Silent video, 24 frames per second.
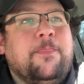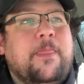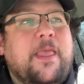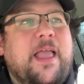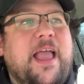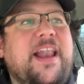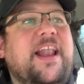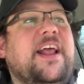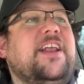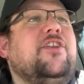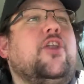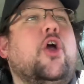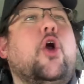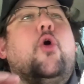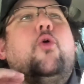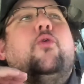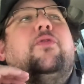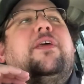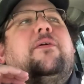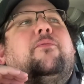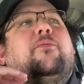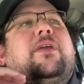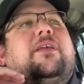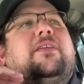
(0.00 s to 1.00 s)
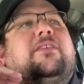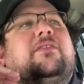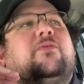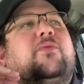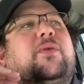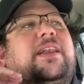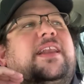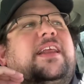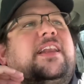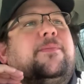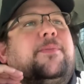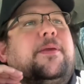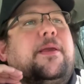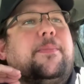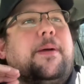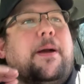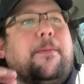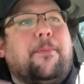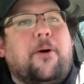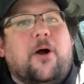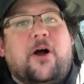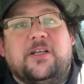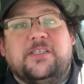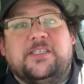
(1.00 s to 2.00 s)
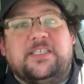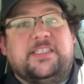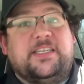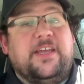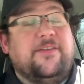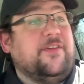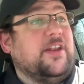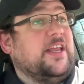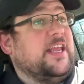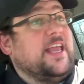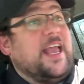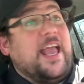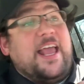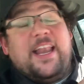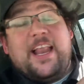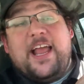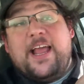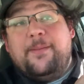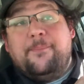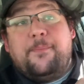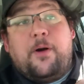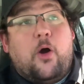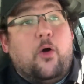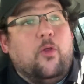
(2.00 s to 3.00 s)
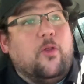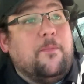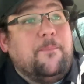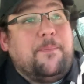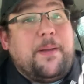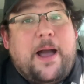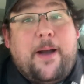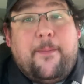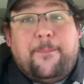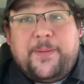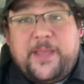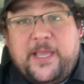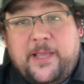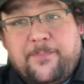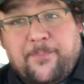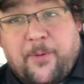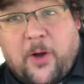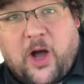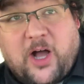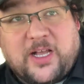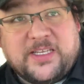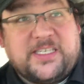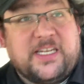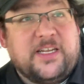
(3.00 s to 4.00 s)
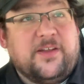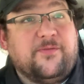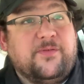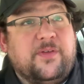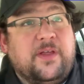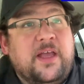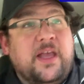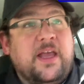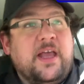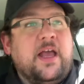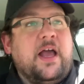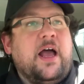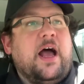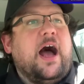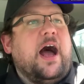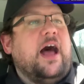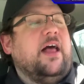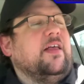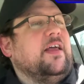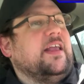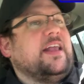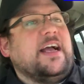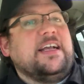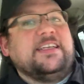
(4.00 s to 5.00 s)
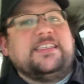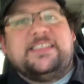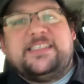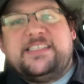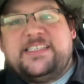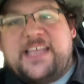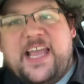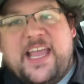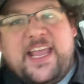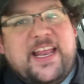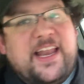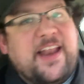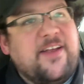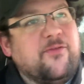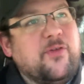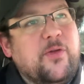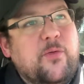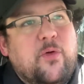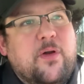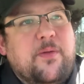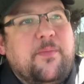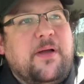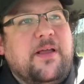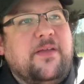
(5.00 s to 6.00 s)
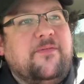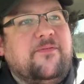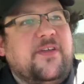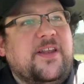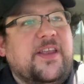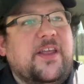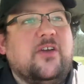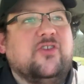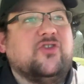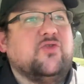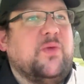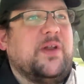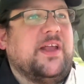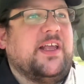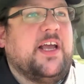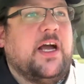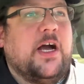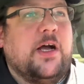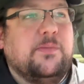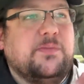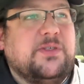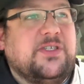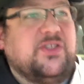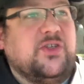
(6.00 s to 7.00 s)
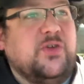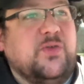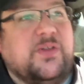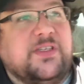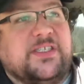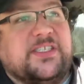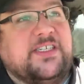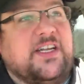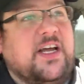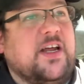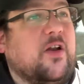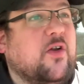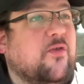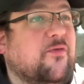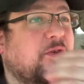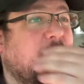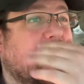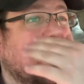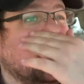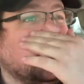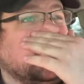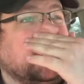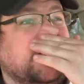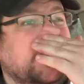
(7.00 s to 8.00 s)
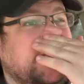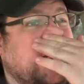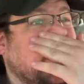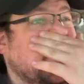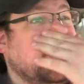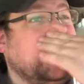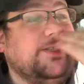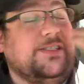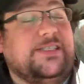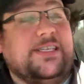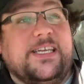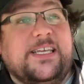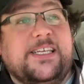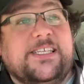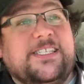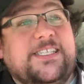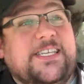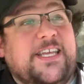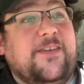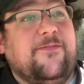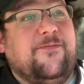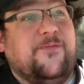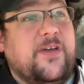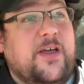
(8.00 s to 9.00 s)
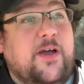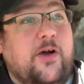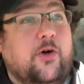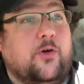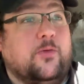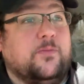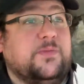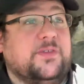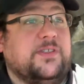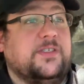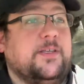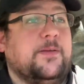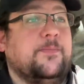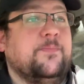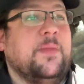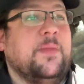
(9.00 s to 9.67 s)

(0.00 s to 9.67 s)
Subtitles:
And I know that we need to be about positivity, and I'm all about being positive. Like I say in every one of my videos when it comes to the Snyderverse and DC films,